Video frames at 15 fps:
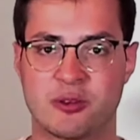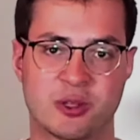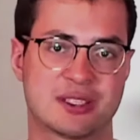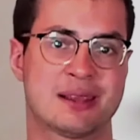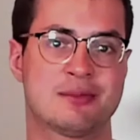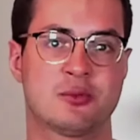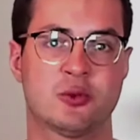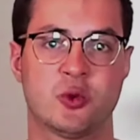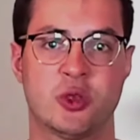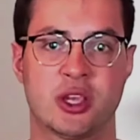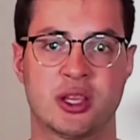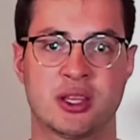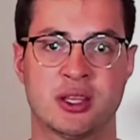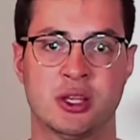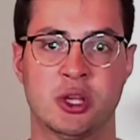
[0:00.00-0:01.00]
For example, you
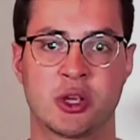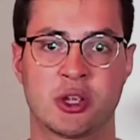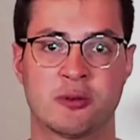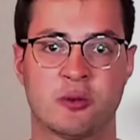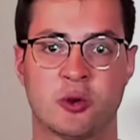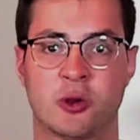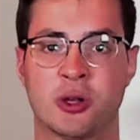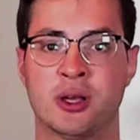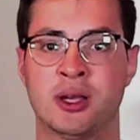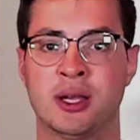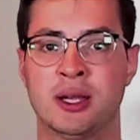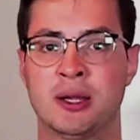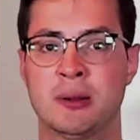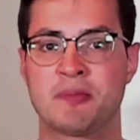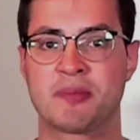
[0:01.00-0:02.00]
can look for
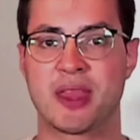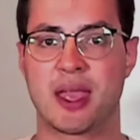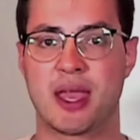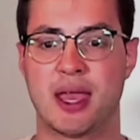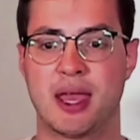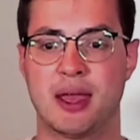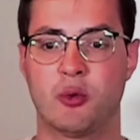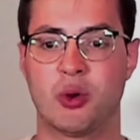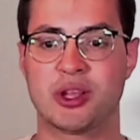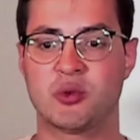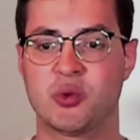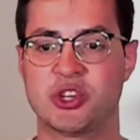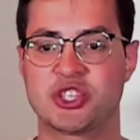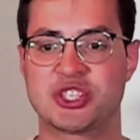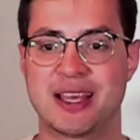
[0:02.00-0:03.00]

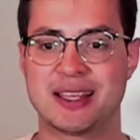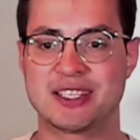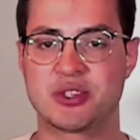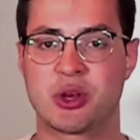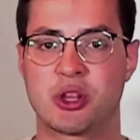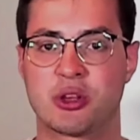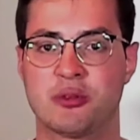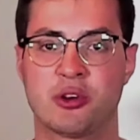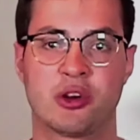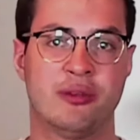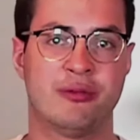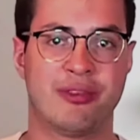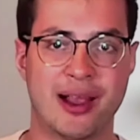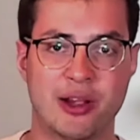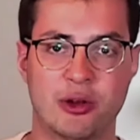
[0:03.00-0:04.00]
which cells you want to look for
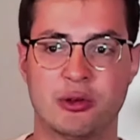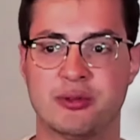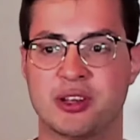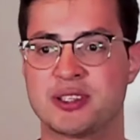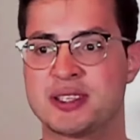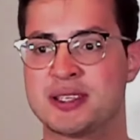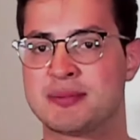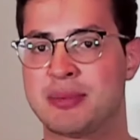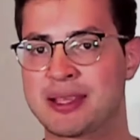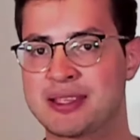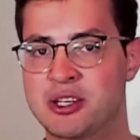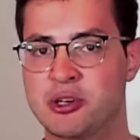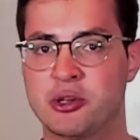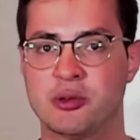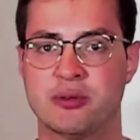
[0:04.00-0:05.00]
in viral versus
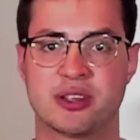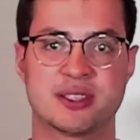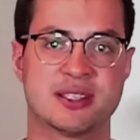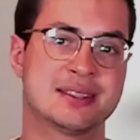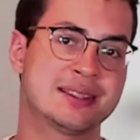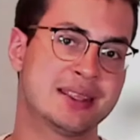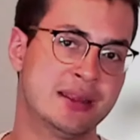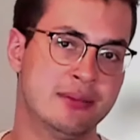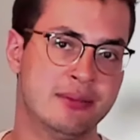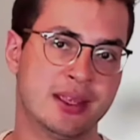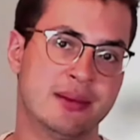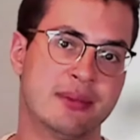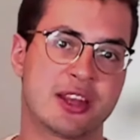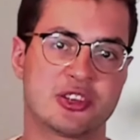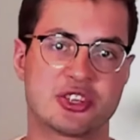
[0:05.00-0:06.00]
bacterial versus
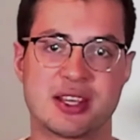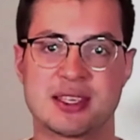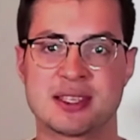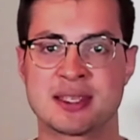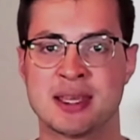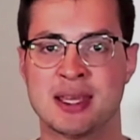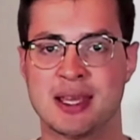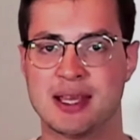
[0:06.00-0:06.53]
TB meningitis.